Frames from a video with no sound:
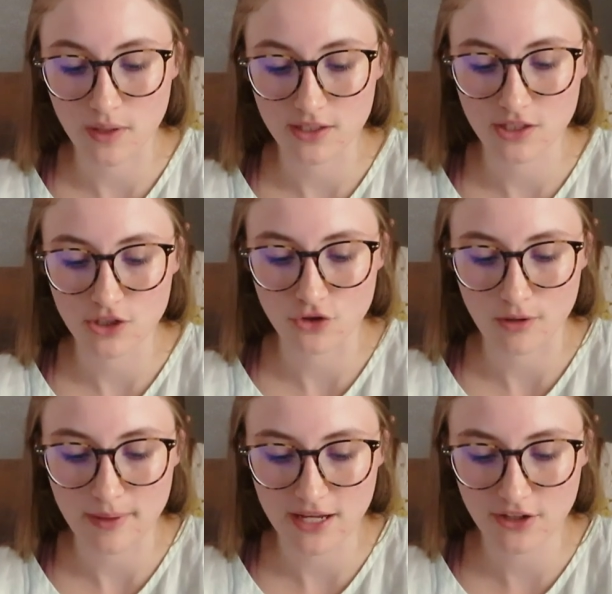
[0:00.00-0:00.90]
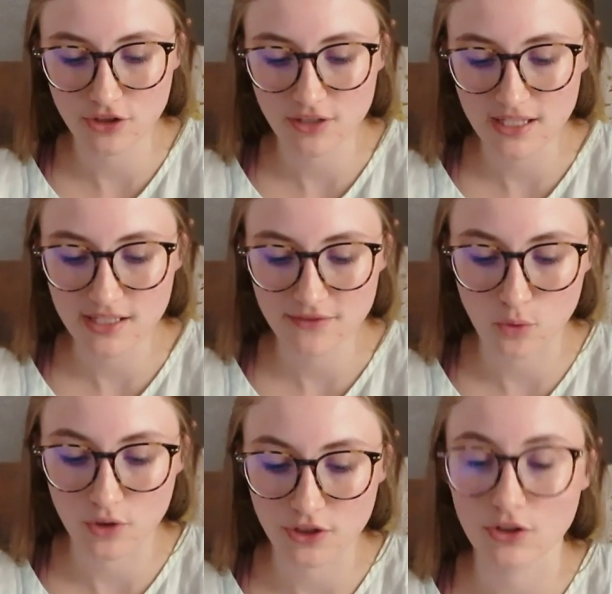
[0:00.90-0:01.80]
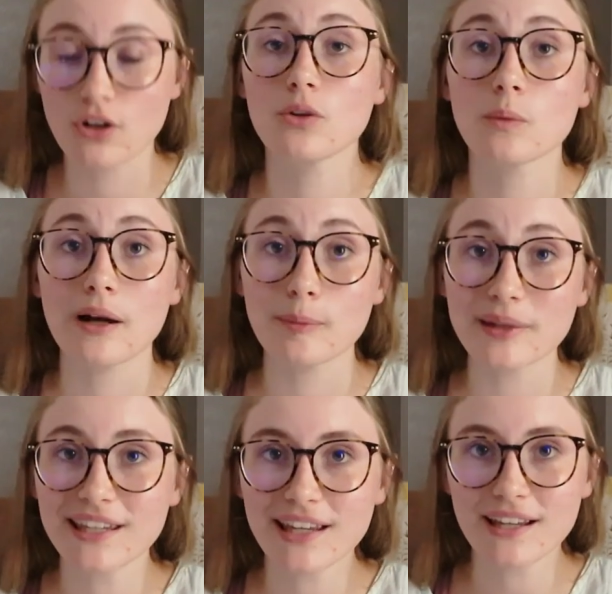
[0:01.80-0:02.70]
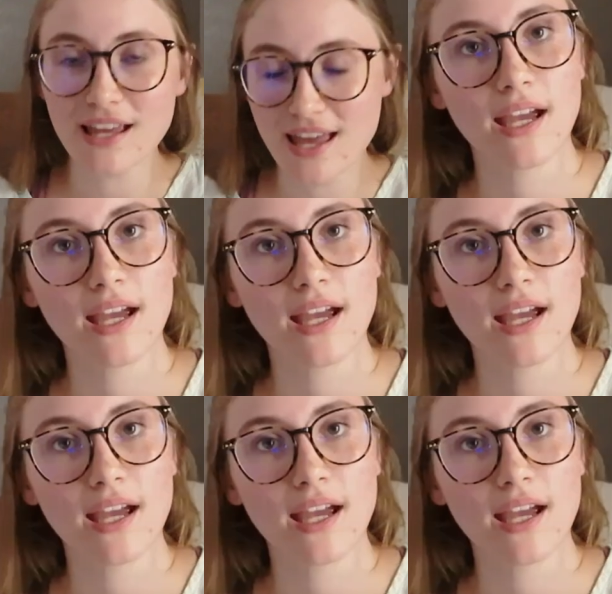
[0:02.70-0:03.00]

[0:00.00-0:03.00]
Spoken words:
when to draw boundaries for your own well-being.